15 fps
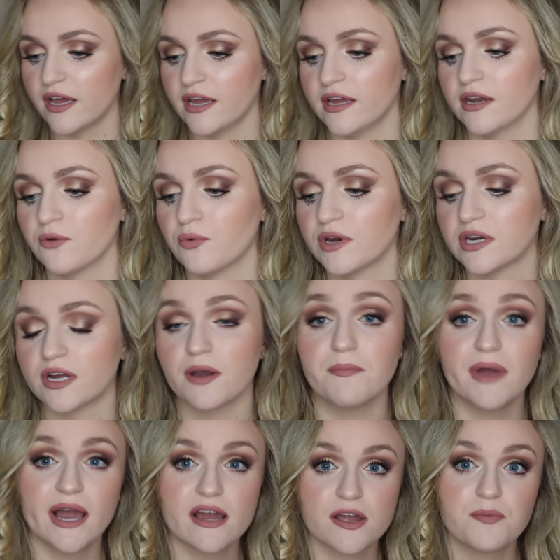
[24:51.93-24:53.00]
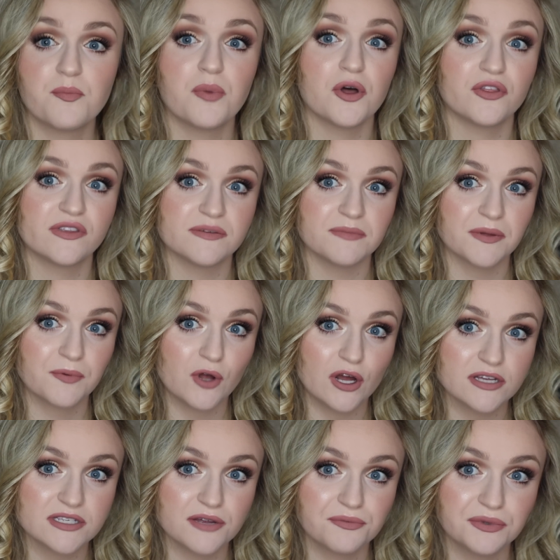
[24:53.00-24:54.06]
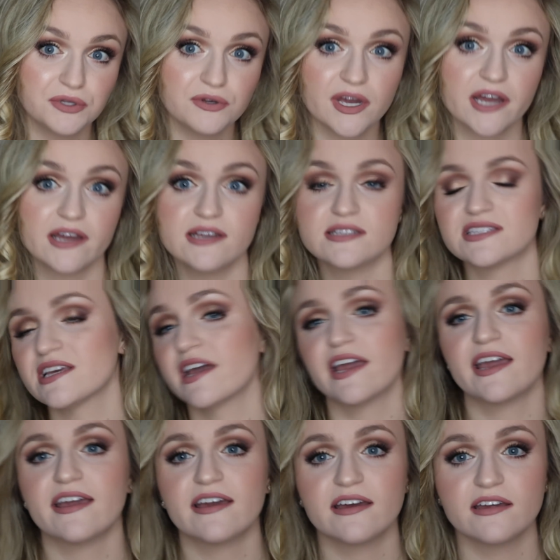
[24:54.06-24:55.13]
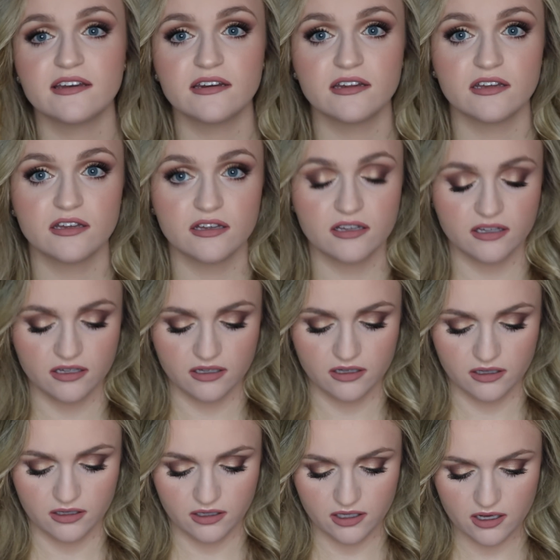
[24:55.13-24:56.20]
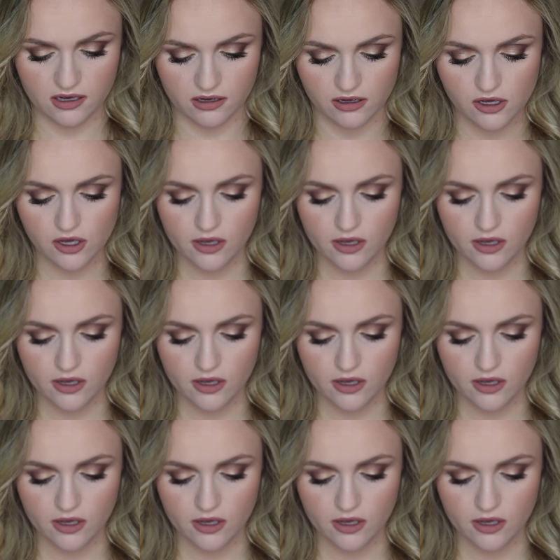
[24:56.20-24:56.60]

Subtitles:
and I wanted to come back, put some lip gloss on with you guys, and yeah.